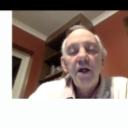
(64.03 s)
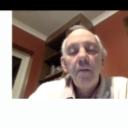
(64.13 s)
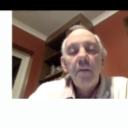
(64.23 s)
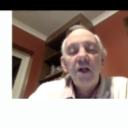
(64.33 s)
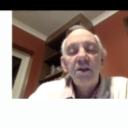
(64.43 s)

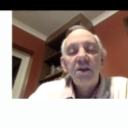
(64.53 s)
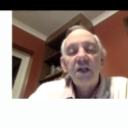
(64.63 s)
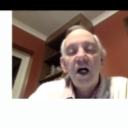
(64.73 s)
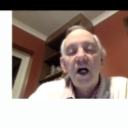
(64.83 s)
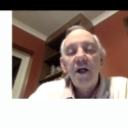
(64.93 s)
minus
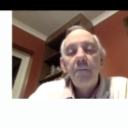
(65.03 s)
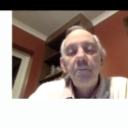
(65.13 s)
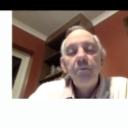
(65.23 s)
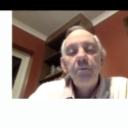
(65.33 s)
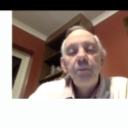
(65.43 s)
I
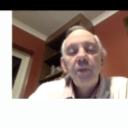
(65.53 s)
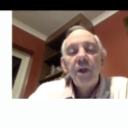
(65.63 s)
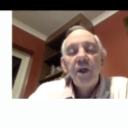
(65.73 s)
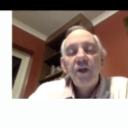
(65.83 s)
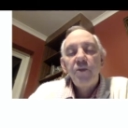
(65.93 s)

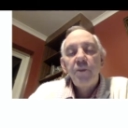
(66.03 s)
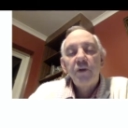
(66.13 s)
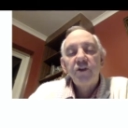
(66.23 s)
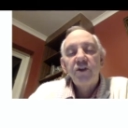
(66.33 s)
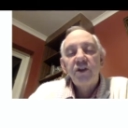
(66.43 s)
is
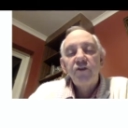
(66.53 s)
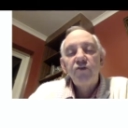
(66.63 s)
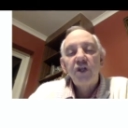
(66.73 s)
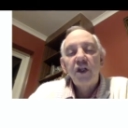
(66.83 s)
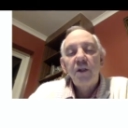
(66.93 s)
positive,
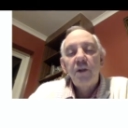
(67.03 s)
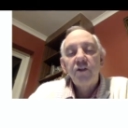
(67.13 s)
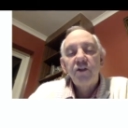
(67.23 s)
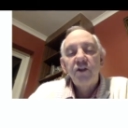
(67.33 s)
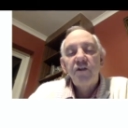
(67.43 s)
strictly
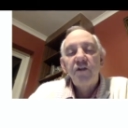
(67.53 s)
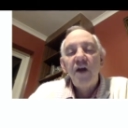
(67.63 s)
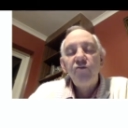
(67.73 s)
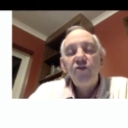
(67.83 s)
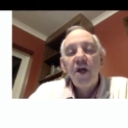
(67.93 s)
positive for
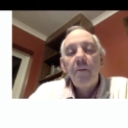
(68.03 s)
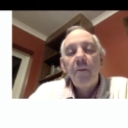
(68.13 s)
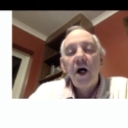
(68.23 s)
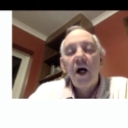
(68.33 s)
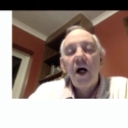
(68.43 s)
every
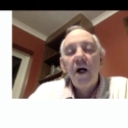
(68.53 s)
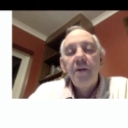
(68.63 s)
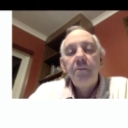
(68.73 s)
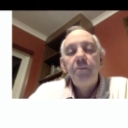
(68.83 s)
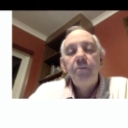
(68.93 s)
number I.
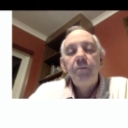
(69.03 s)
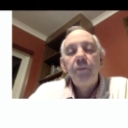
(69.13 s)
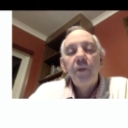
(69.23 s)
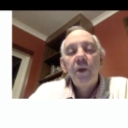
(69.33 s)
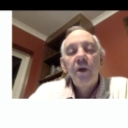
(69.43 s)

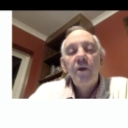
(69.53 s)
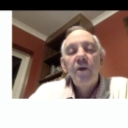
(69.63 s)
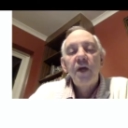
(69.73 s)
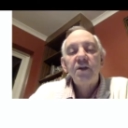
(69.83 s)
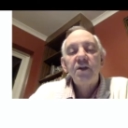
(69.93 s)

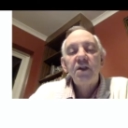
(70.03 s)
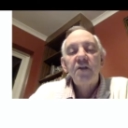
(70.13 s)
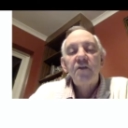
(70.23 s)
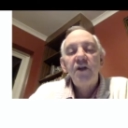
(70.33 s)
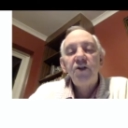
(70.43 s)
That's the
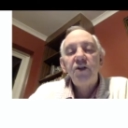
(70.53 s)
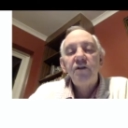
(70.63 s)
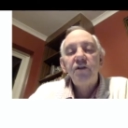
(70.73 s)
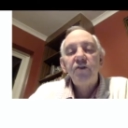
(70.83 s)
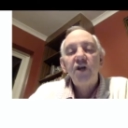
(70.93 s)
definition of
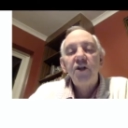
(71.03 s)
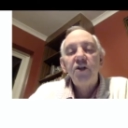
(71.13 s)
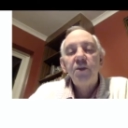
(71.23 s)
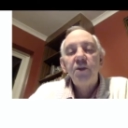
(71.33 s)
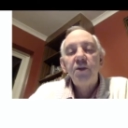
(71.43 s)
a
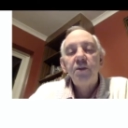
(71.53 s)
derangement.